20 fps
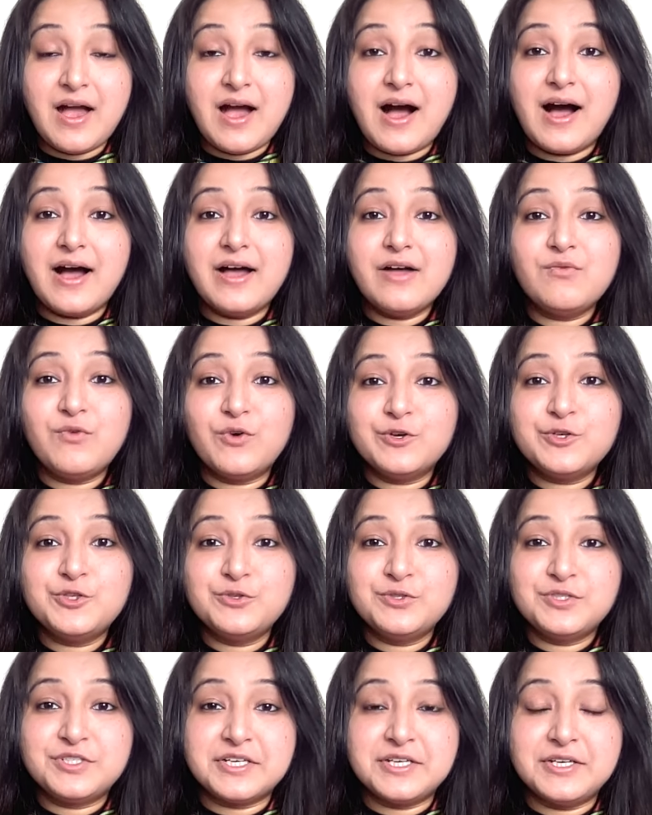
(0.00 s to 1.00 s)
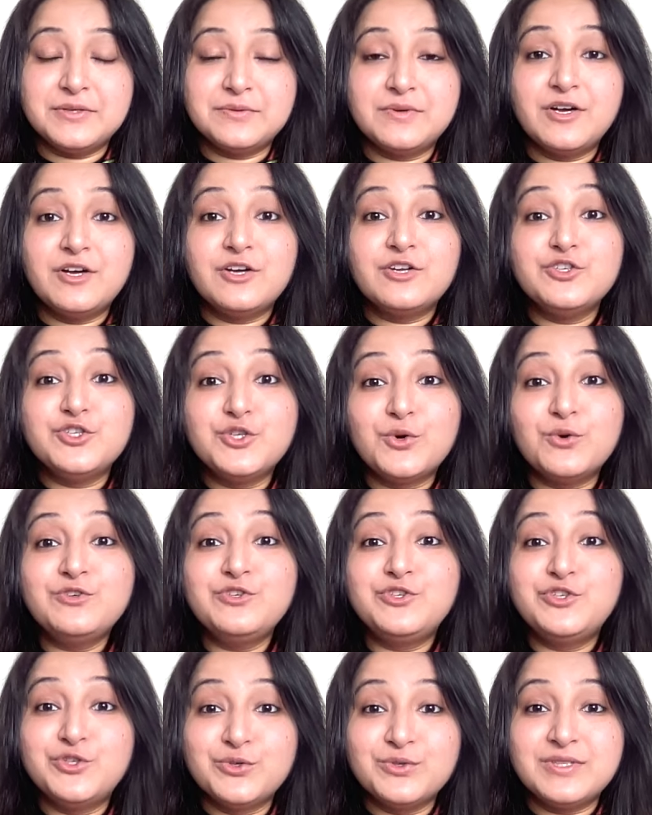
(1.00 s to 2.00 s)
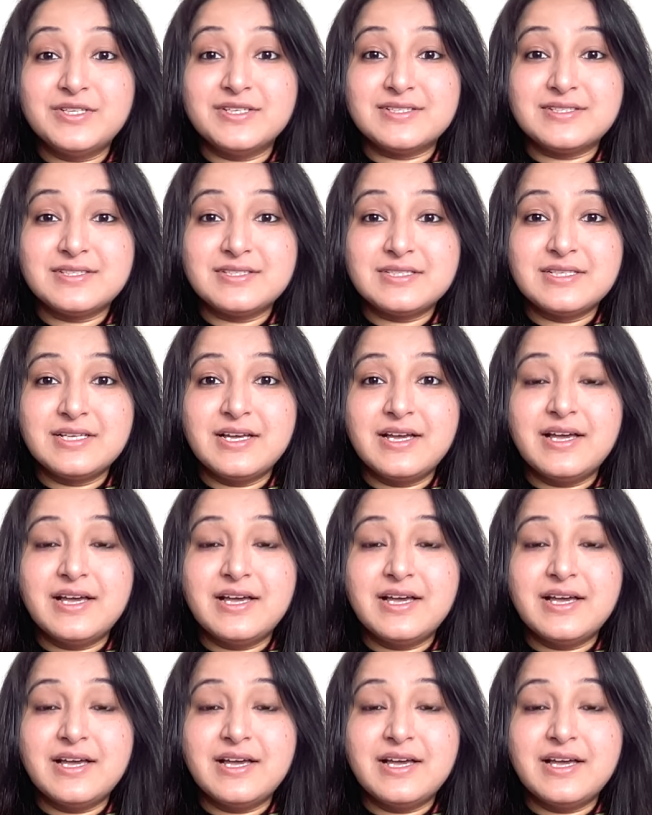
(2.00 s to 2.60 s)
I want to tell you, don't do this.